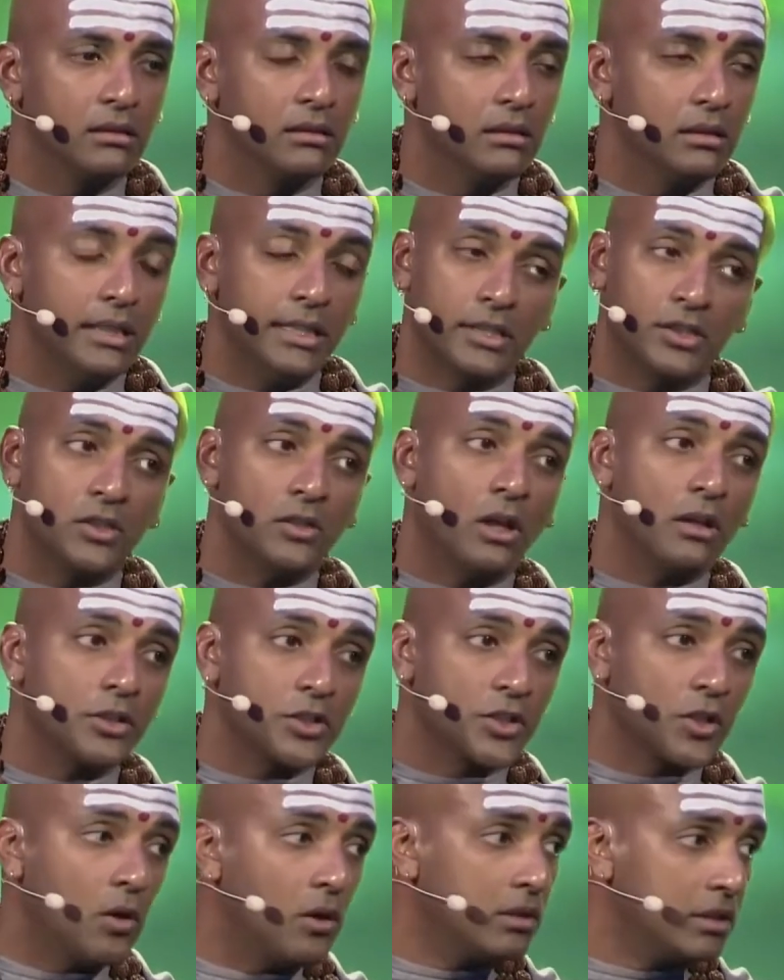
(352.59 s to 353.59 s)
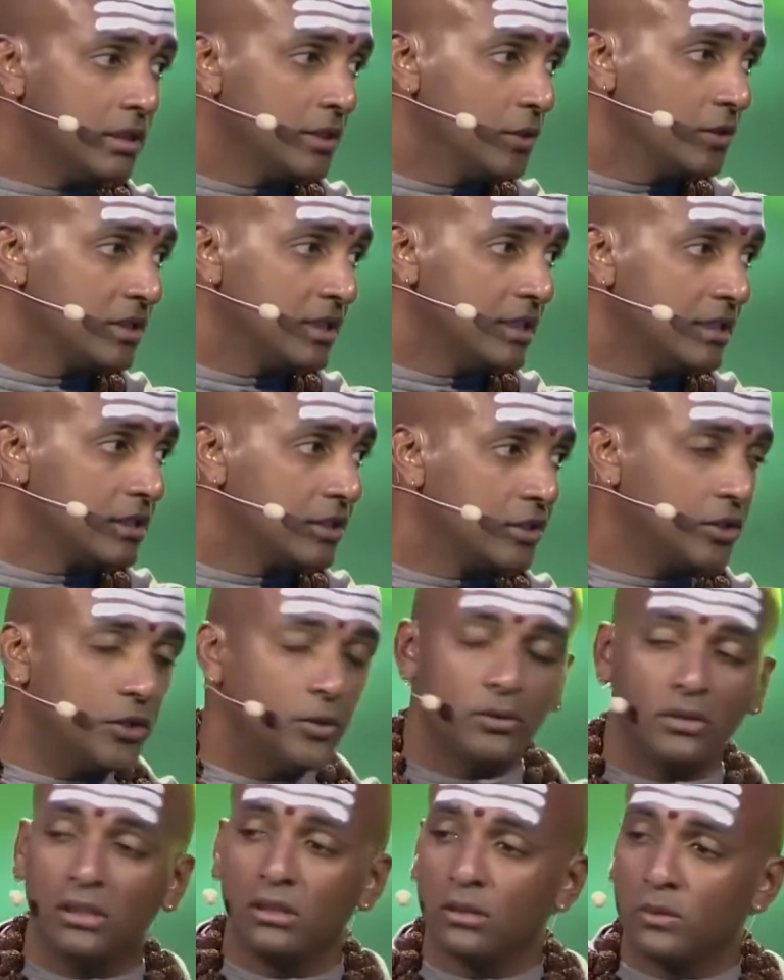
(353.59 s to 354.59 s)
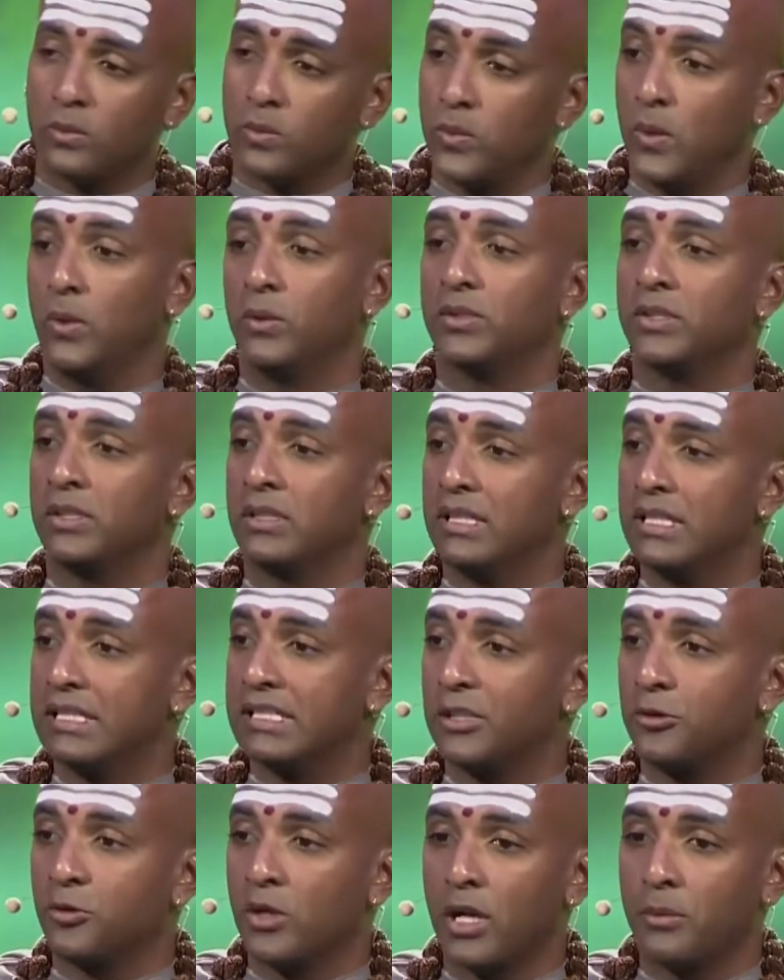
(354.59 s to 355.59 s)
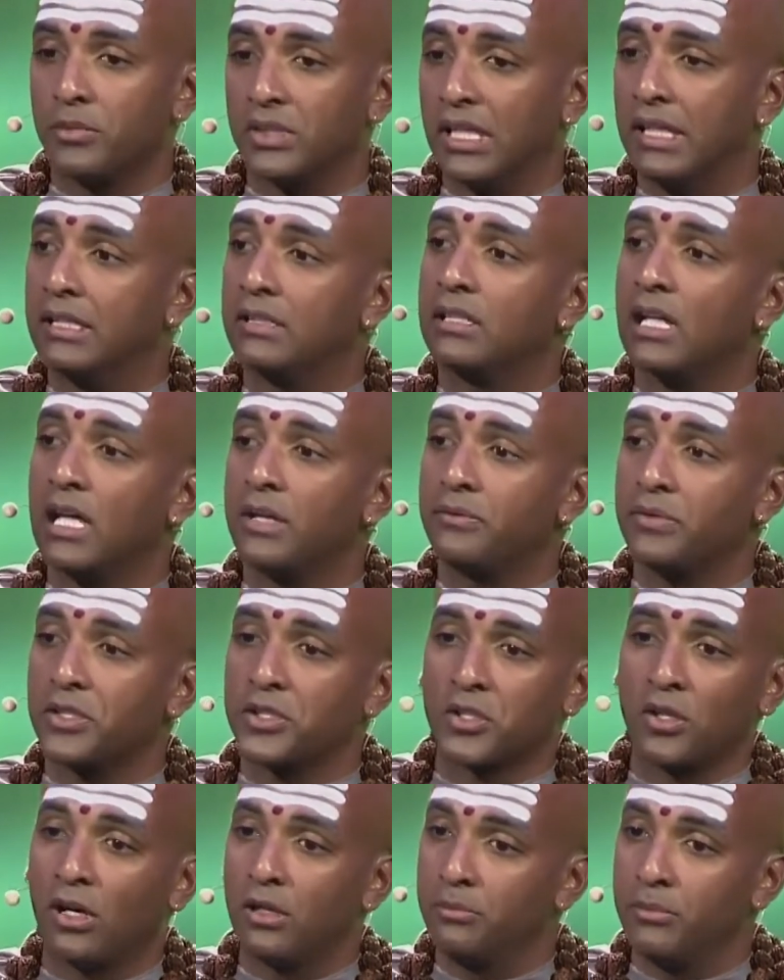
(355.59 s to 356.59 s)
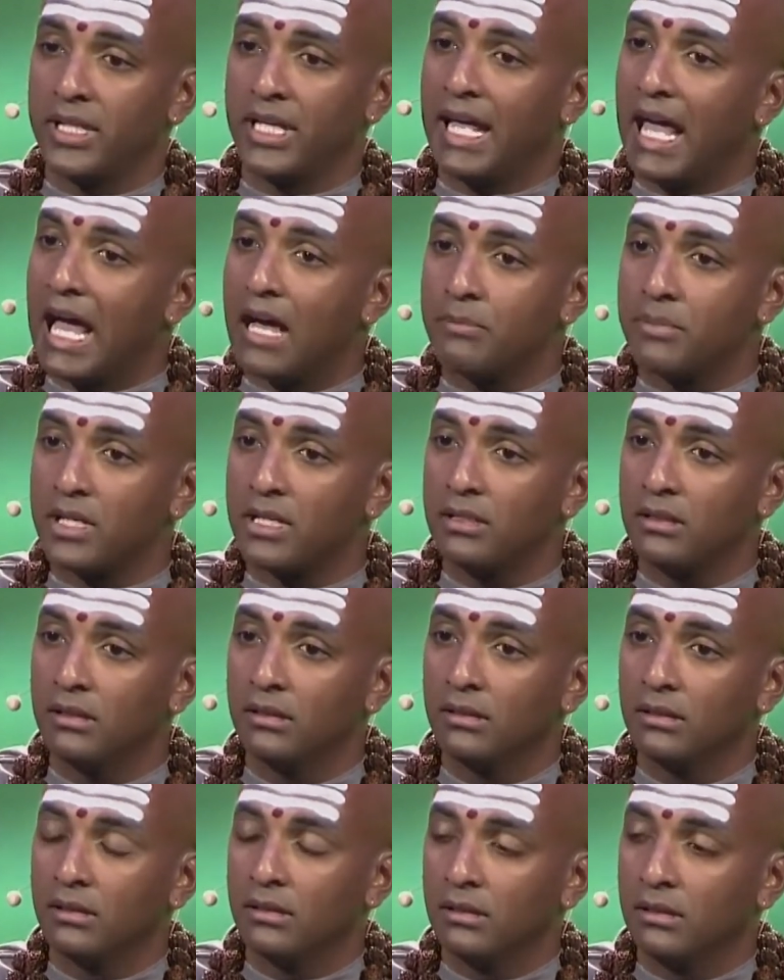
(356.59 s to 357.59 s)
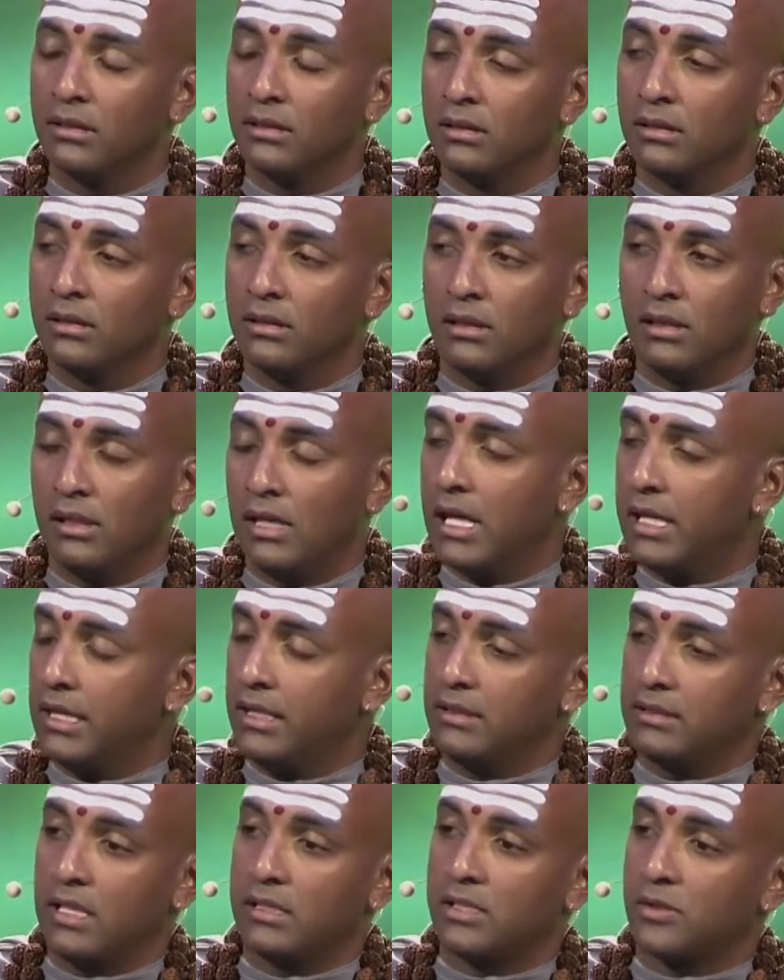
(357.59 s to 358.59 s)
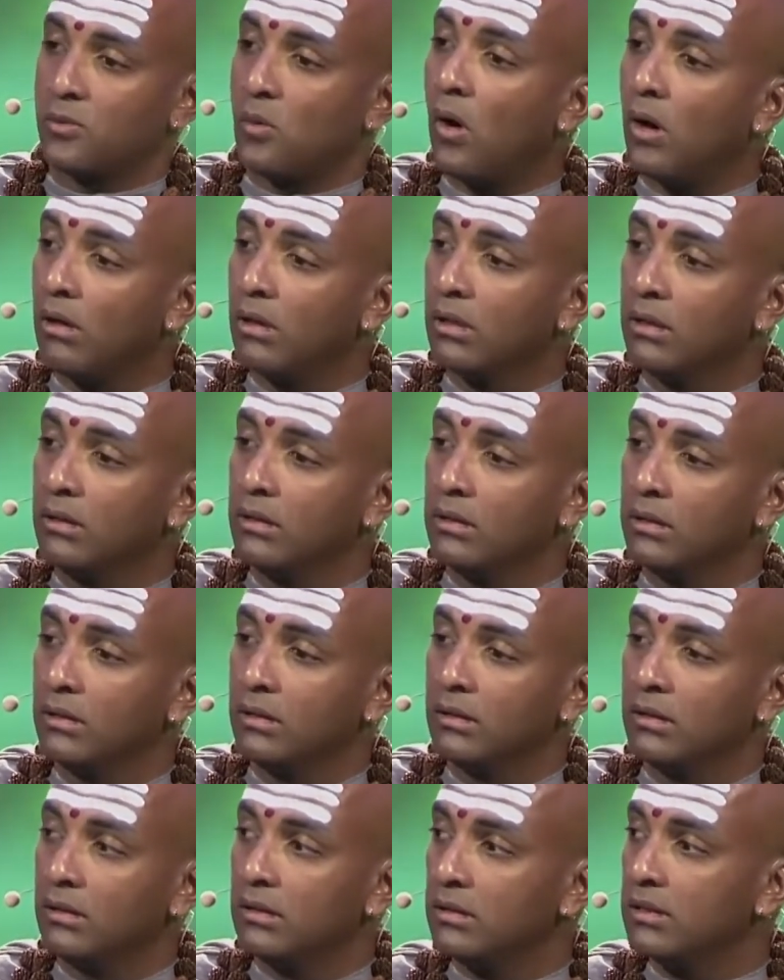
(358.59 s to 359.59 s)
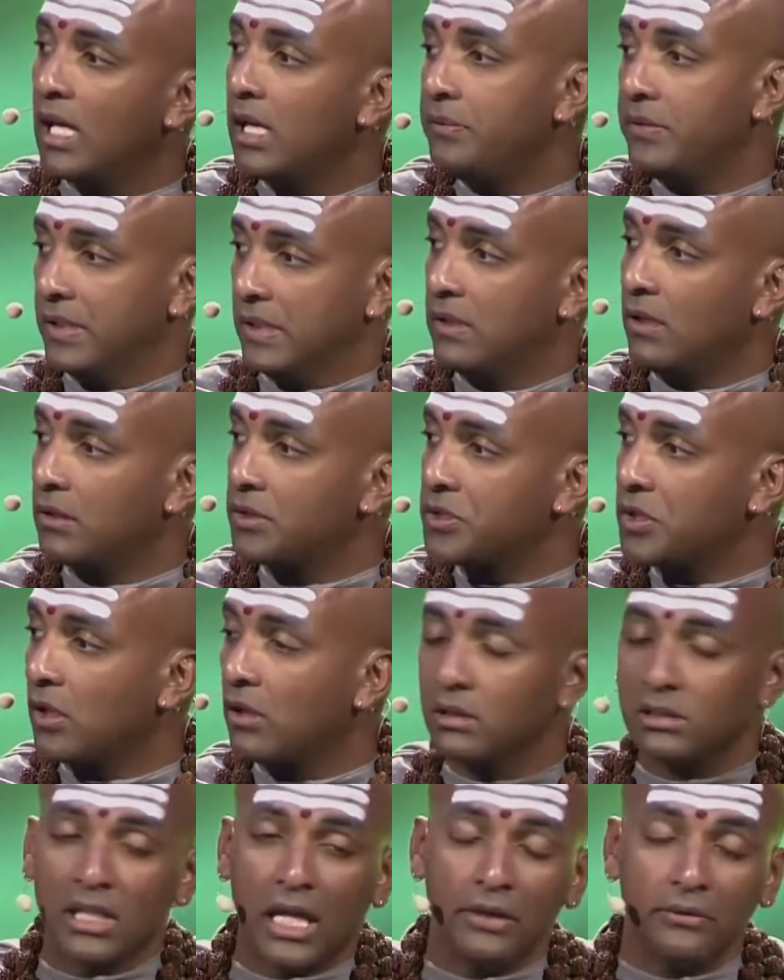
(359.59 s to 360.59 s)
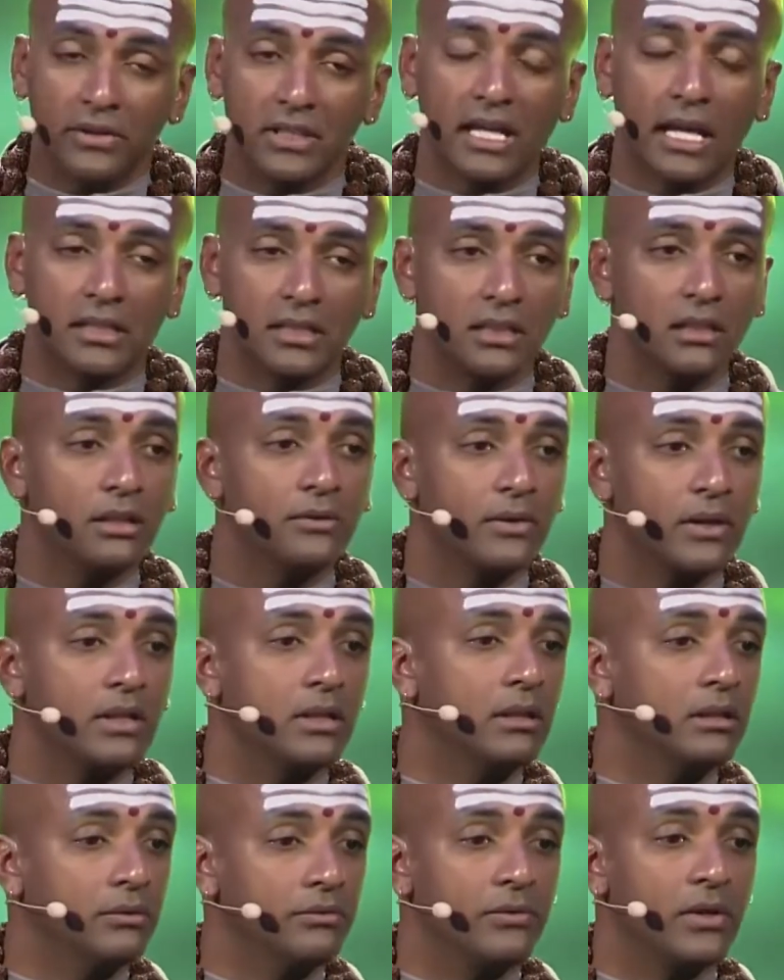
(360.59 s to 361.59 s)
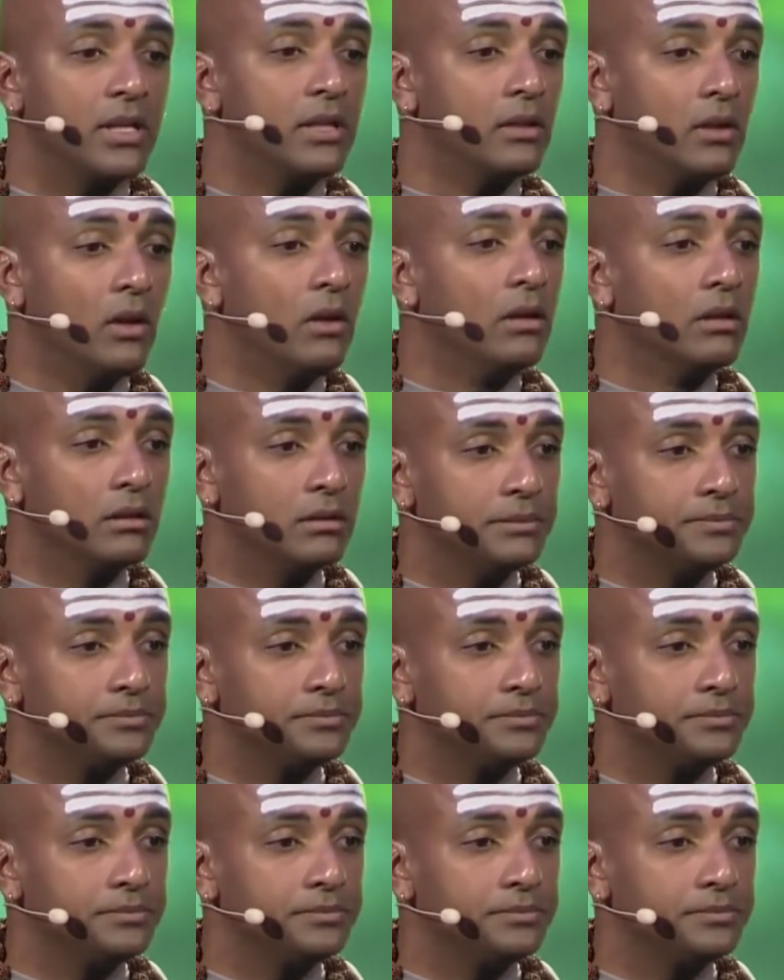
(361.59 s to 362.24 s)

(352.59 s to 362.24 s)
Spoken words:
it's not short, and you see these cute little quotes on Instagram saying life is short, be happy, I think that's wrong. Life is not short. Life is actually very, very long.